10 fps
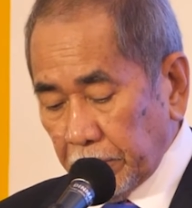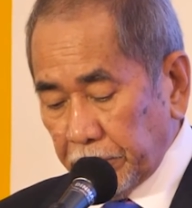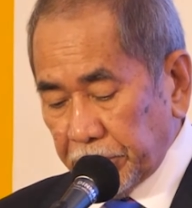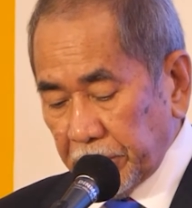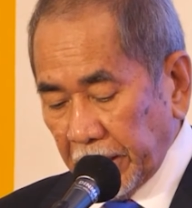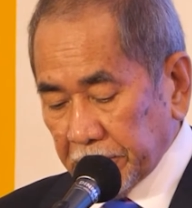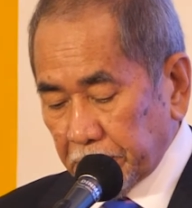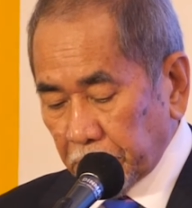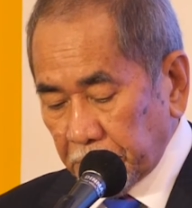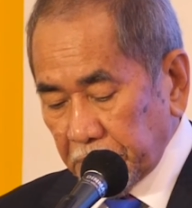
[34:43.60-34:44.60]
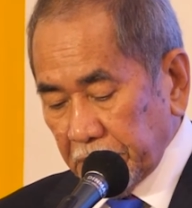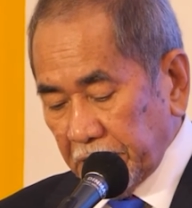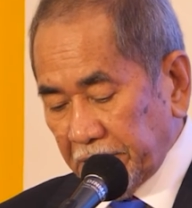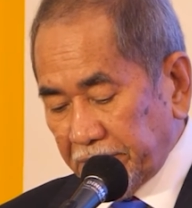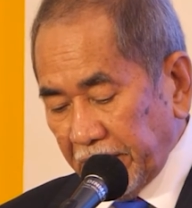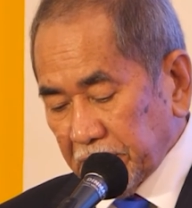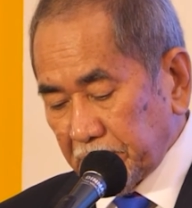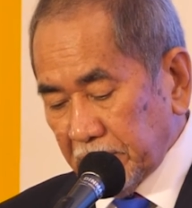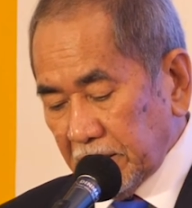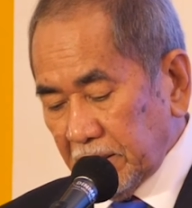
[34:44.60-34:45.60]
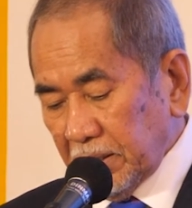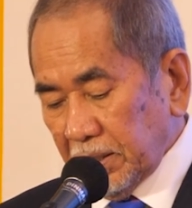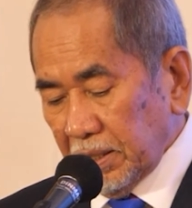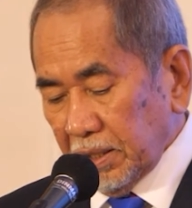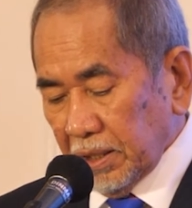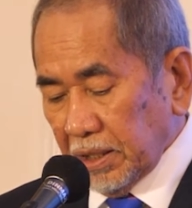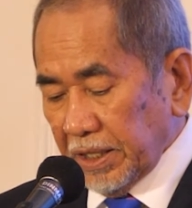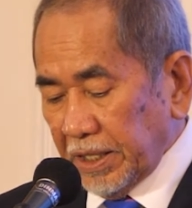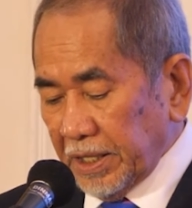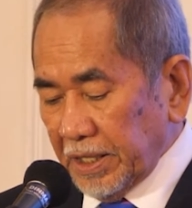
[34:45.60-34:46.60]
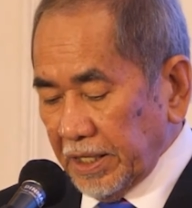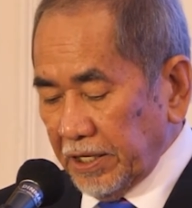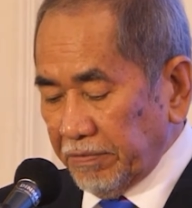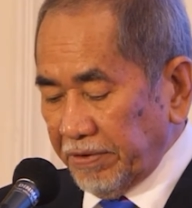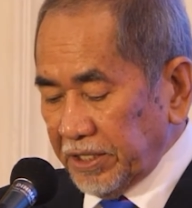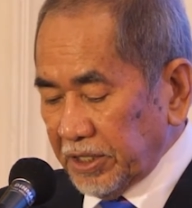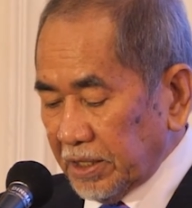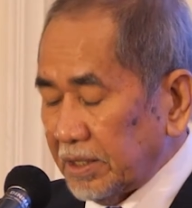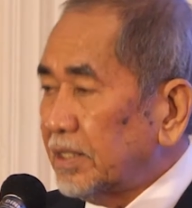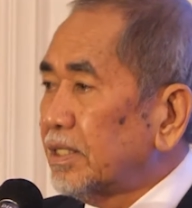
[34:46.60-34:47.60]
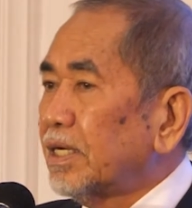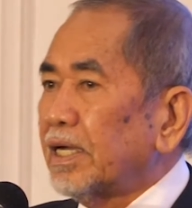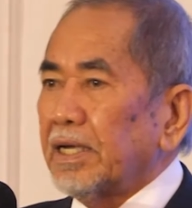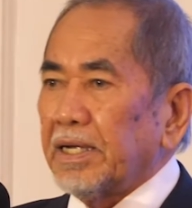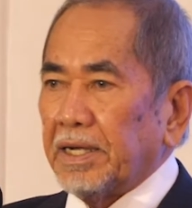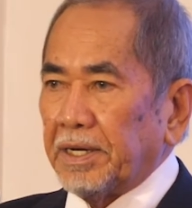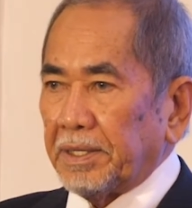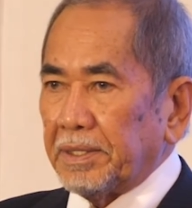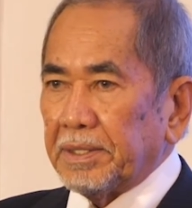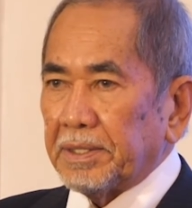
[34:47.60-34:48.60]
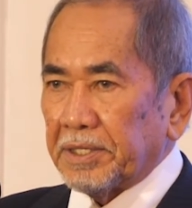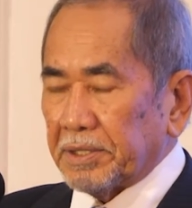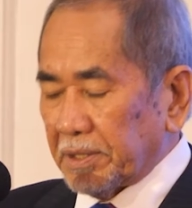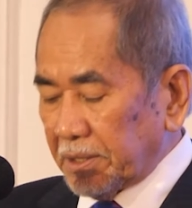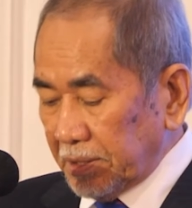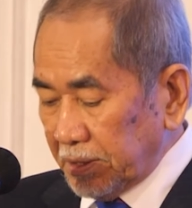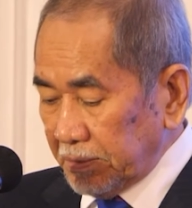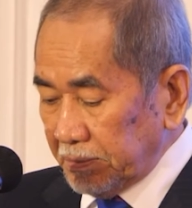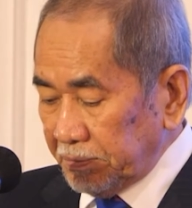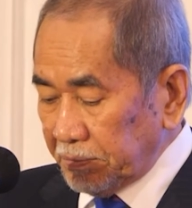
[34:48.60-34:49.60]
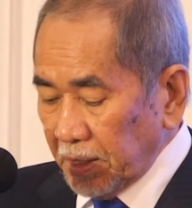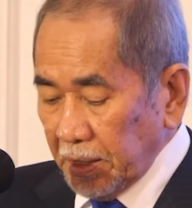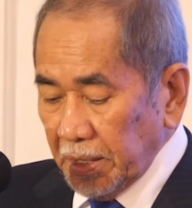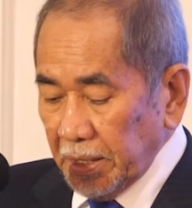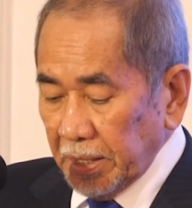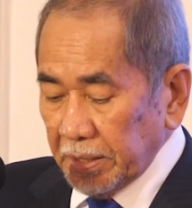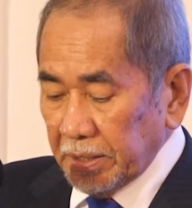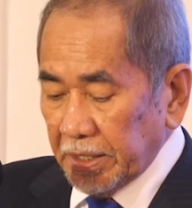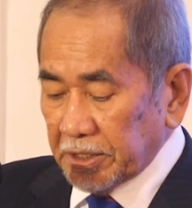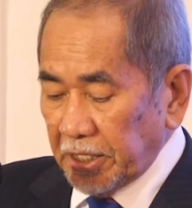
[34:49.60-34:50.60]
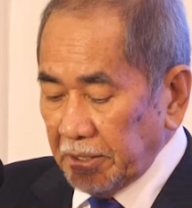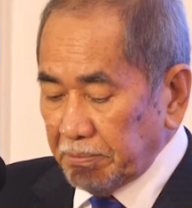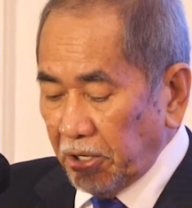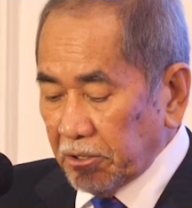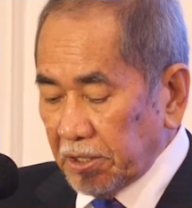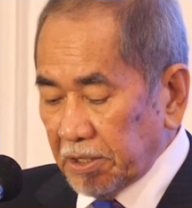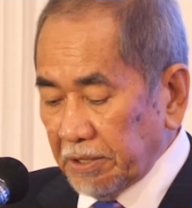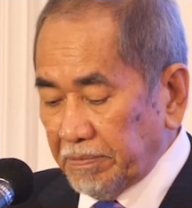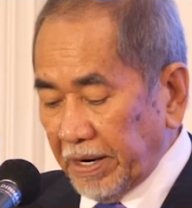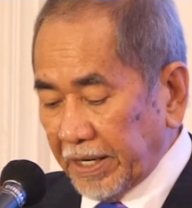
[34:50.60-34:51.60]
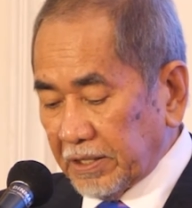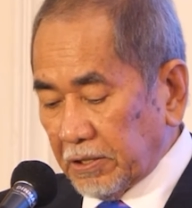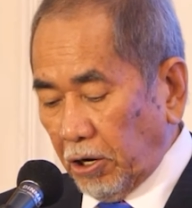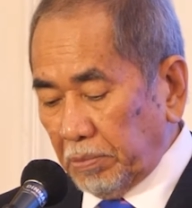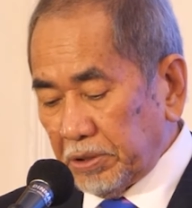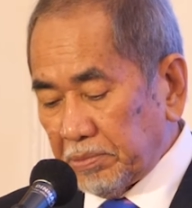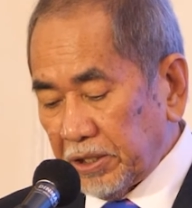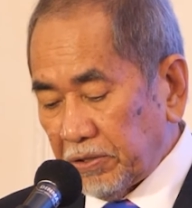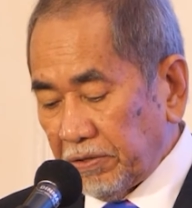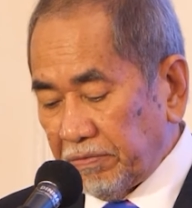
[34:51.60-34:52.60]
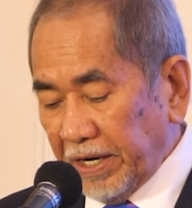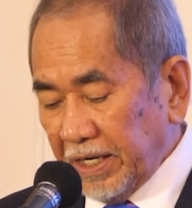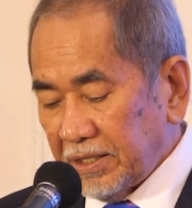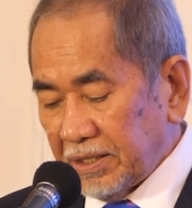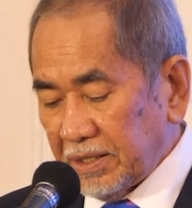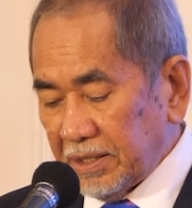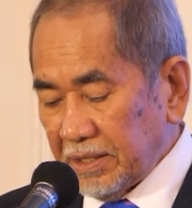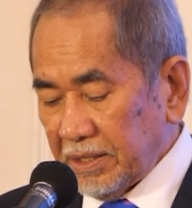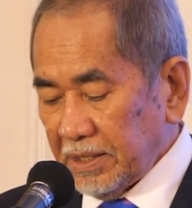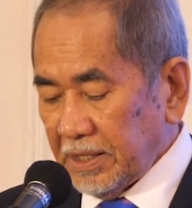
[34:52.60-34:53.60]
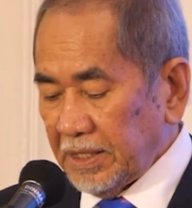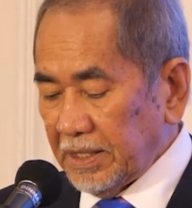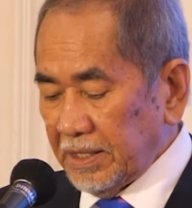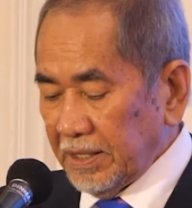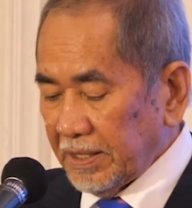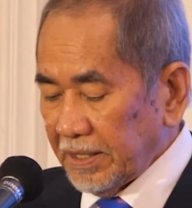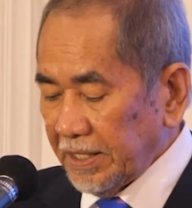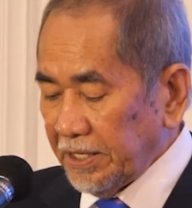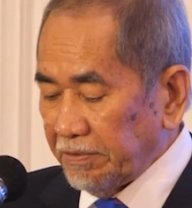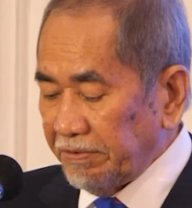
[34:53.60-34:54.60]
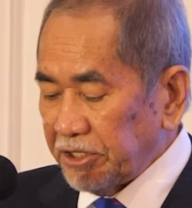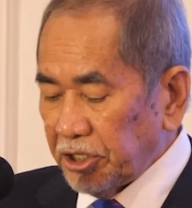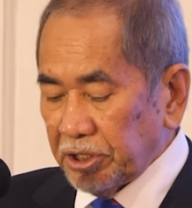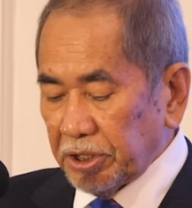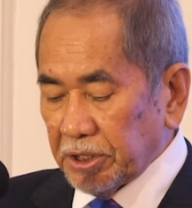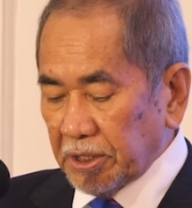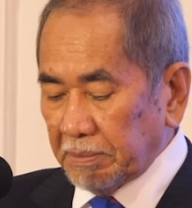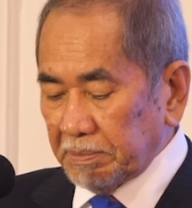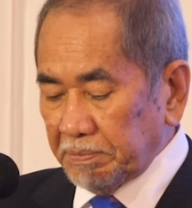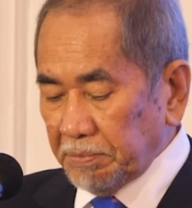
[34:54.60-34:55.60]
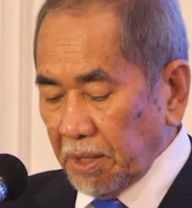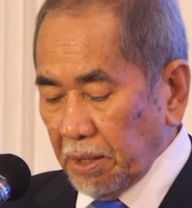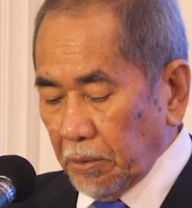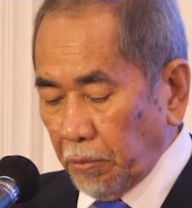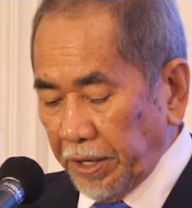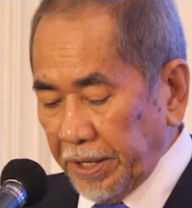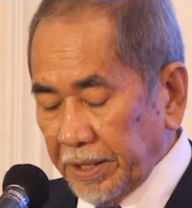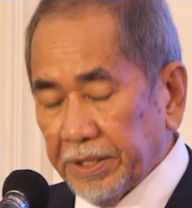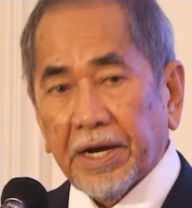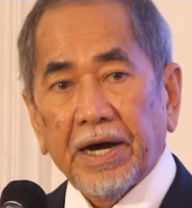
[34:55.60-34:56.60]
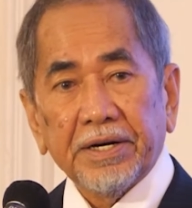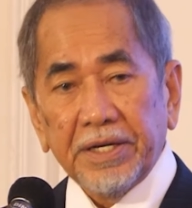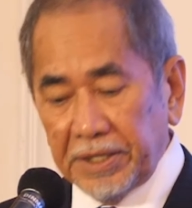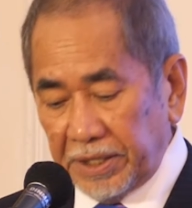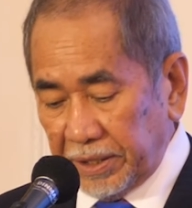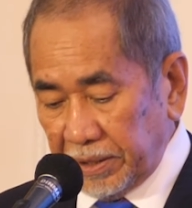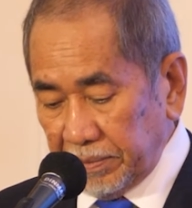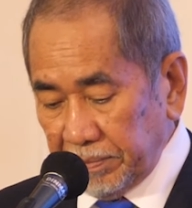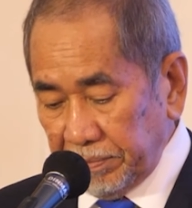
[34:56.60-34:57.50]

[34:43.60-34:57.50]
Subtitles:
which has put investment in innovation at risk. The sandbox reflects commitment to invest in innovation system where the R&D